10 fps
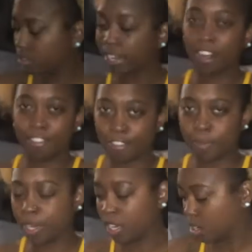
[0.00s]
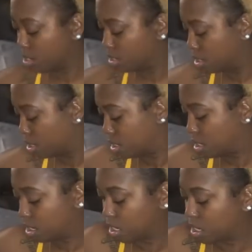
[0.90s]
They are for me.
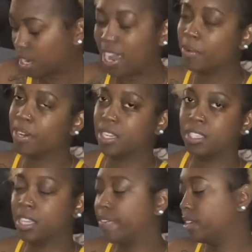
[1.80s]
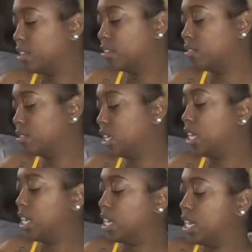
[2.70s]
I wear a seven
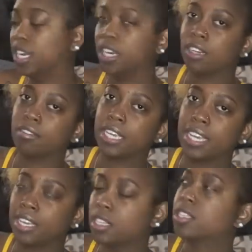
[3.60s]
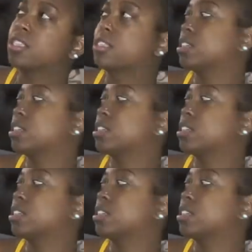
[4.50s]
in kids.